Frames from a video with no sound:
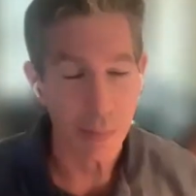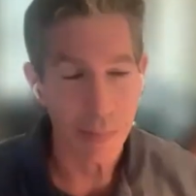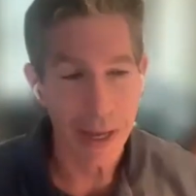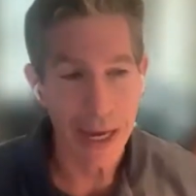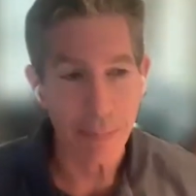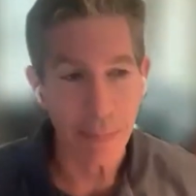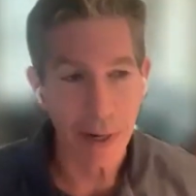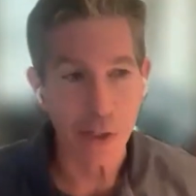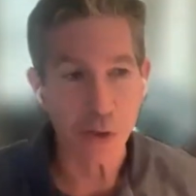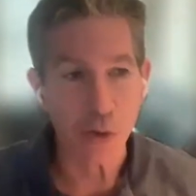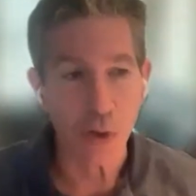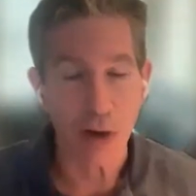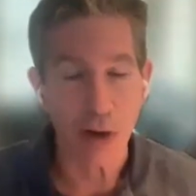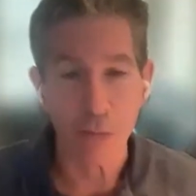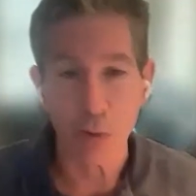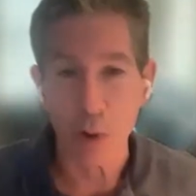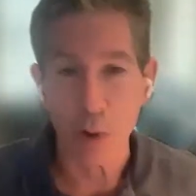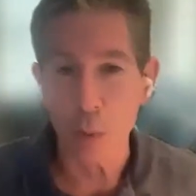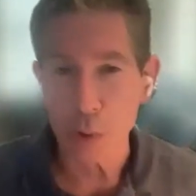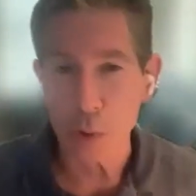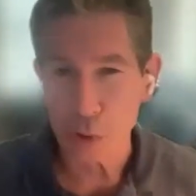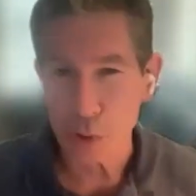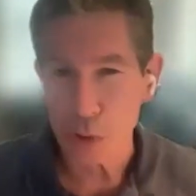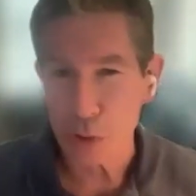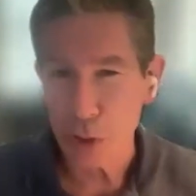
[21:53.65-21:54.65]
the Magpie
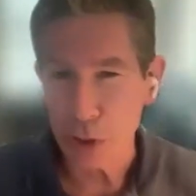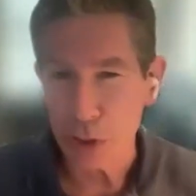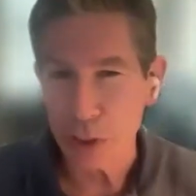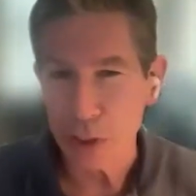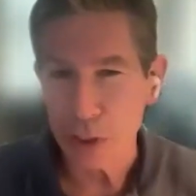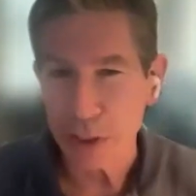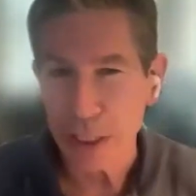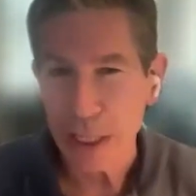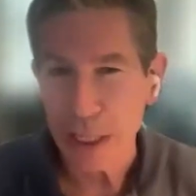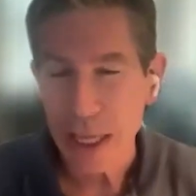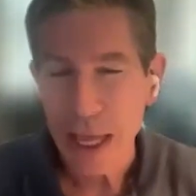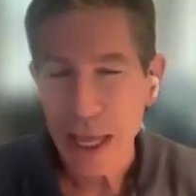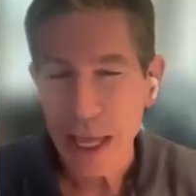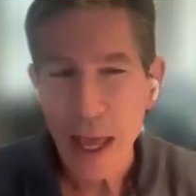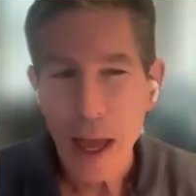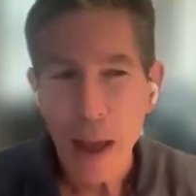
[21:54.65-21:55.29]
software was good,